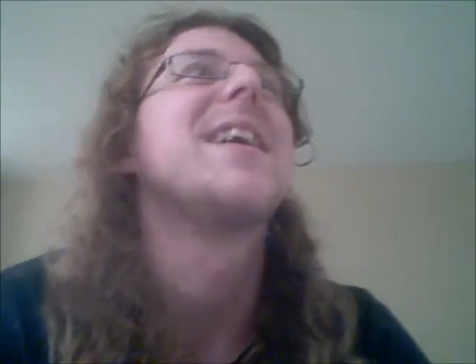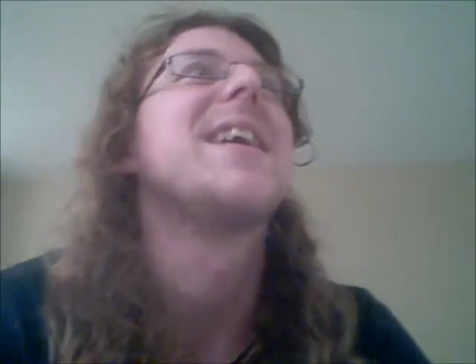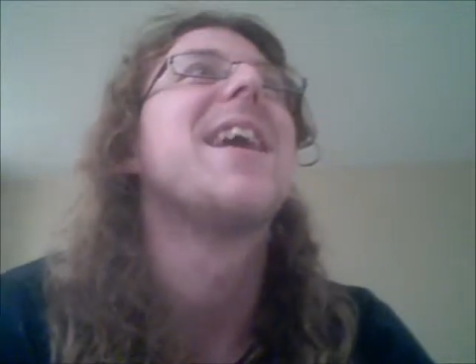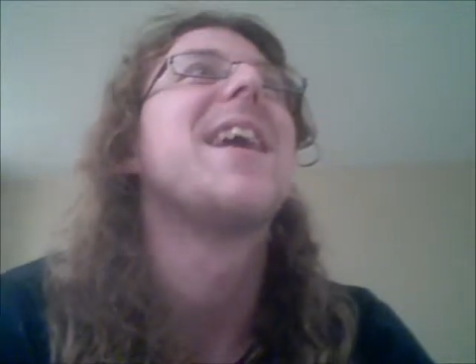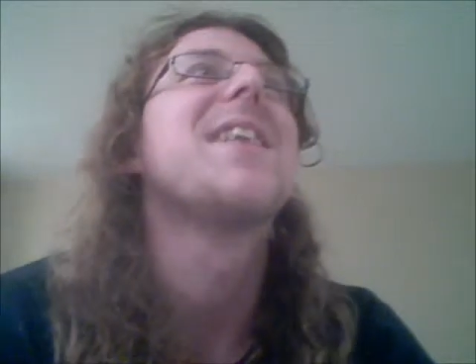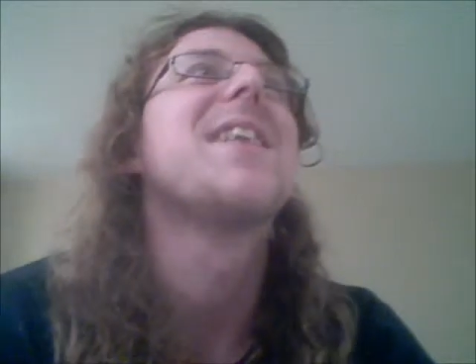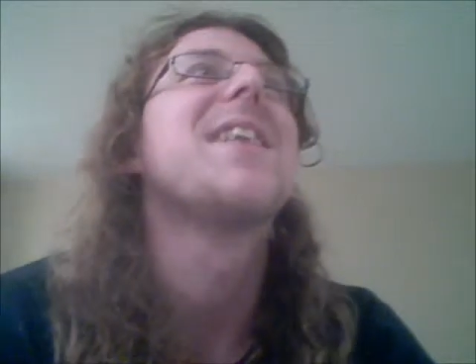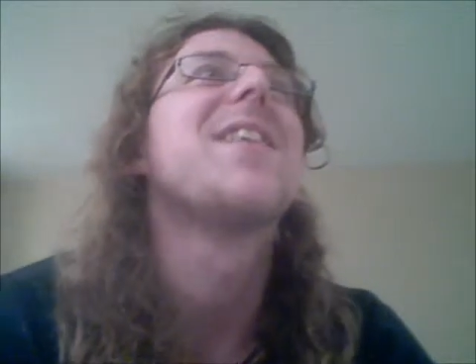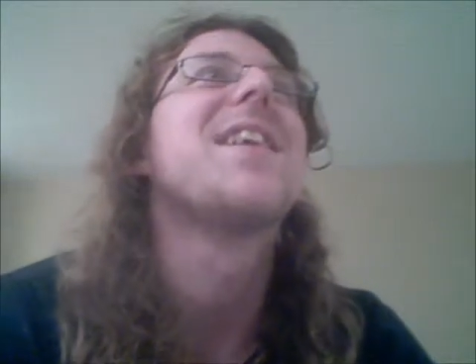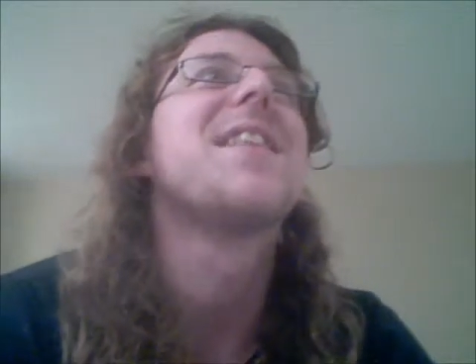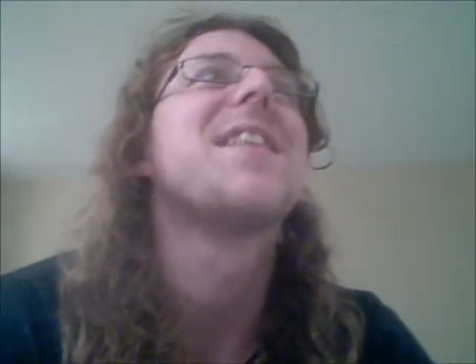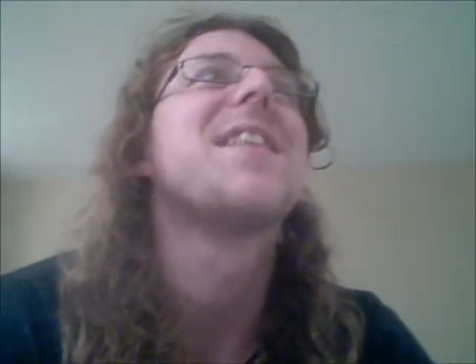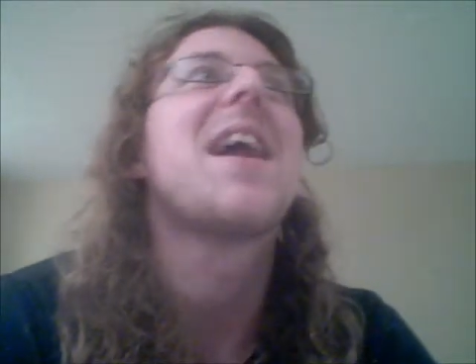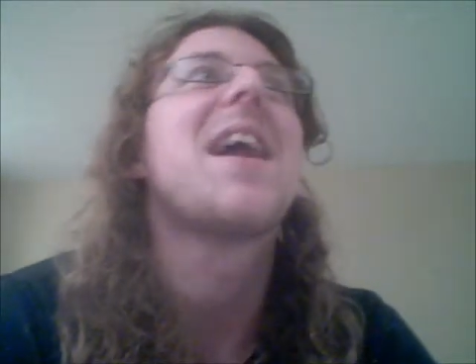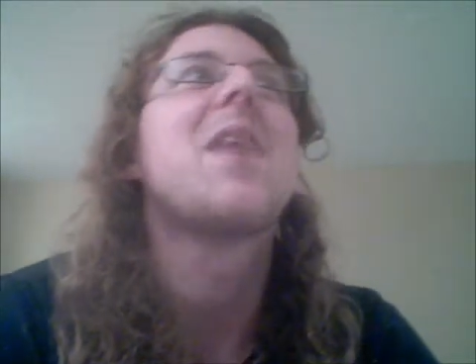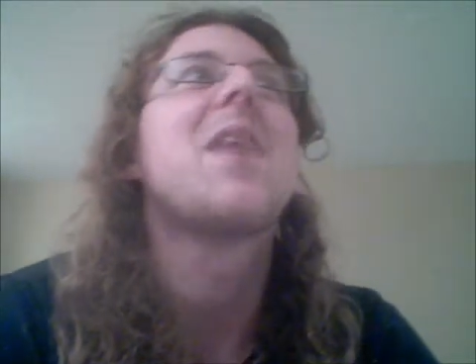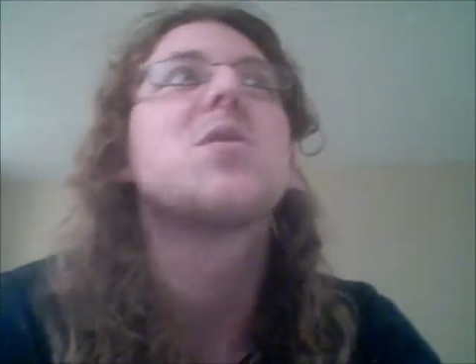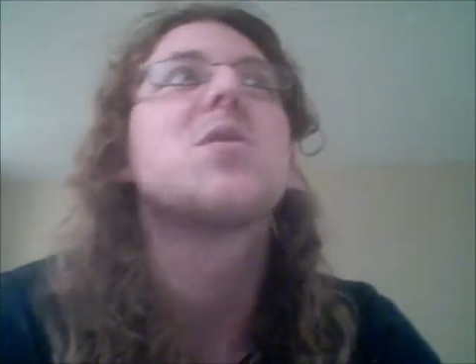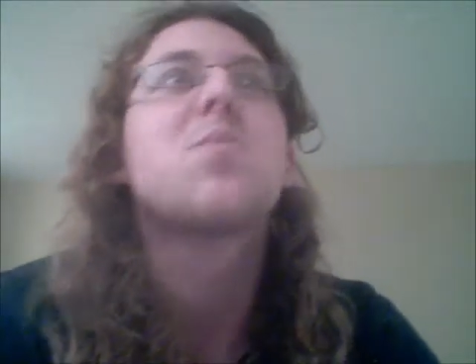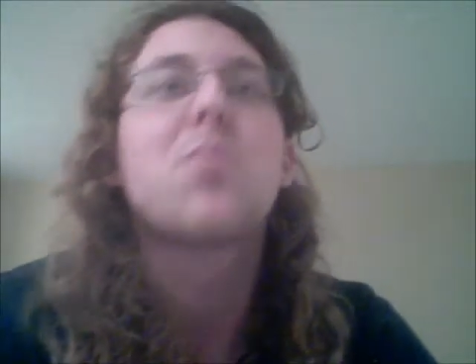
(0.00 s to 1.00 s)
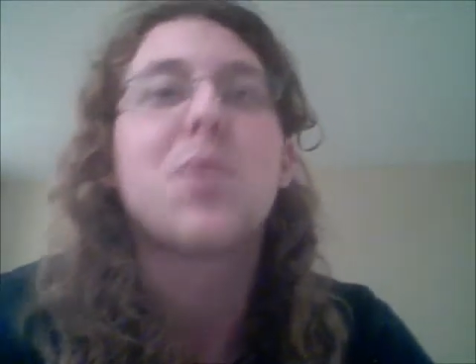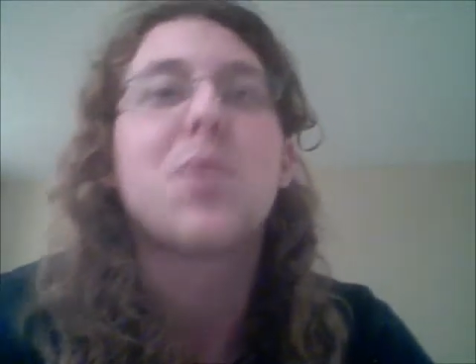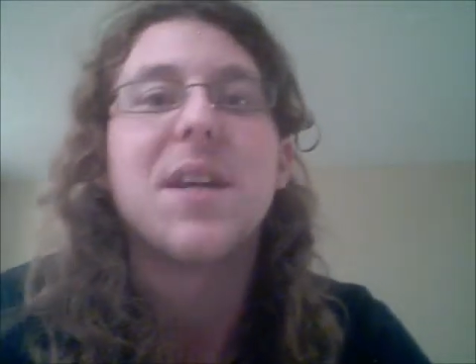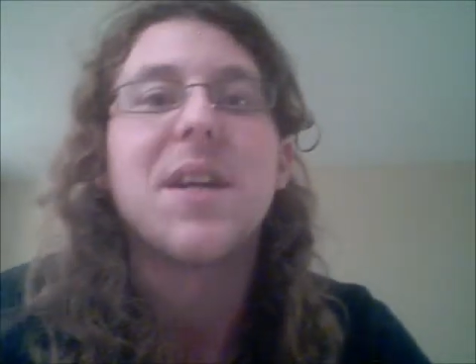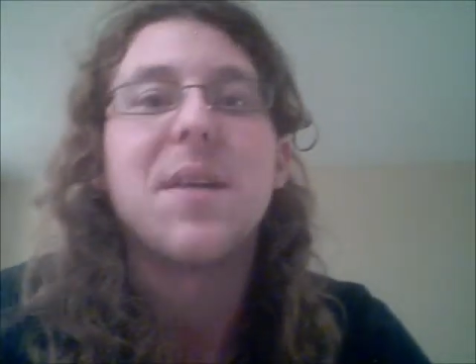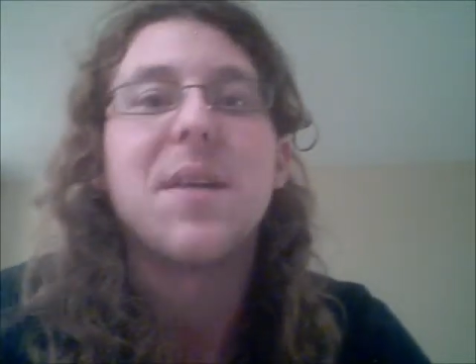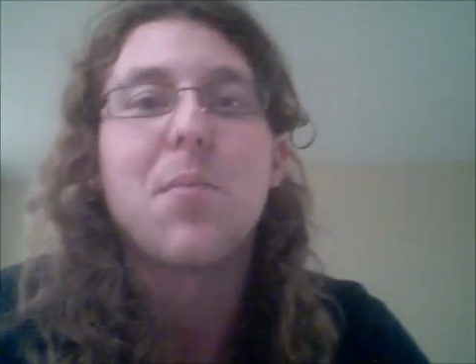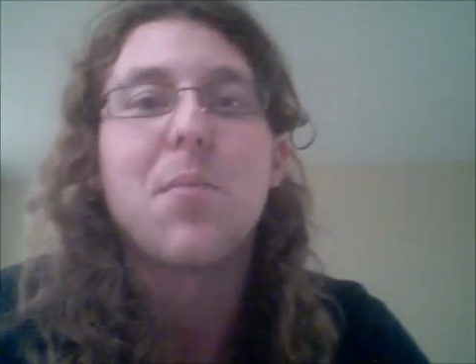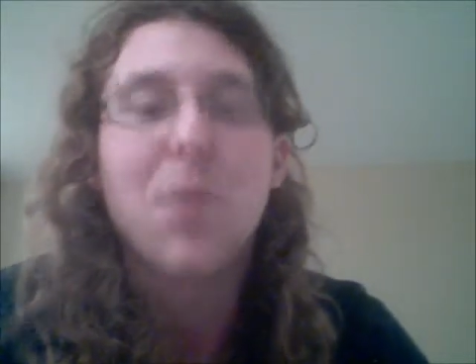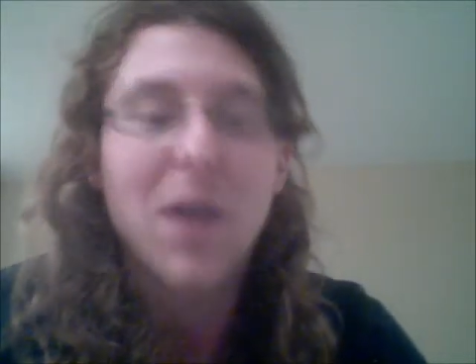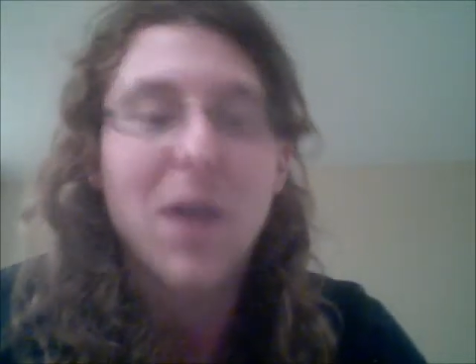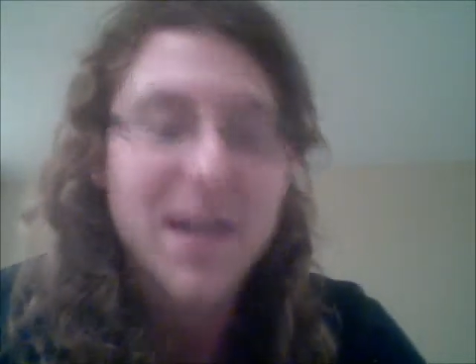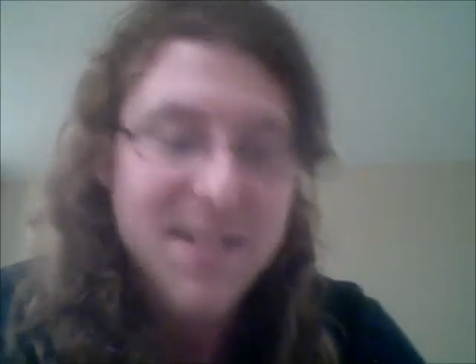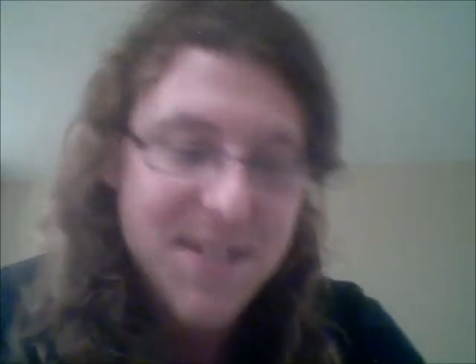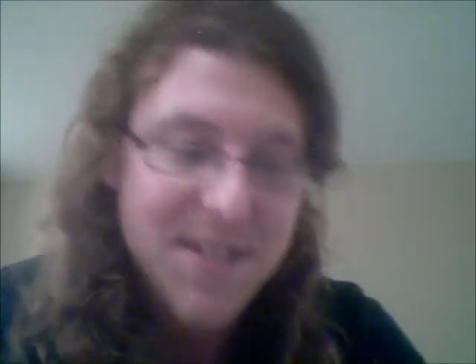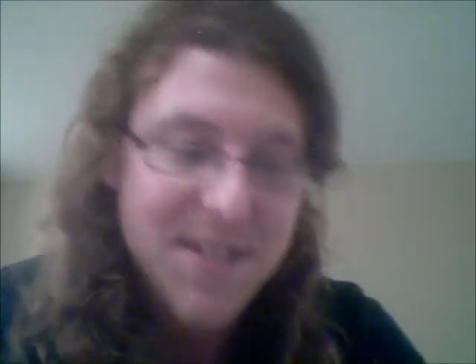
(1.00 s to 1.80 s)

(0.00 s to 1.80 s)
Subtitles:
I thought that was pretty impressive.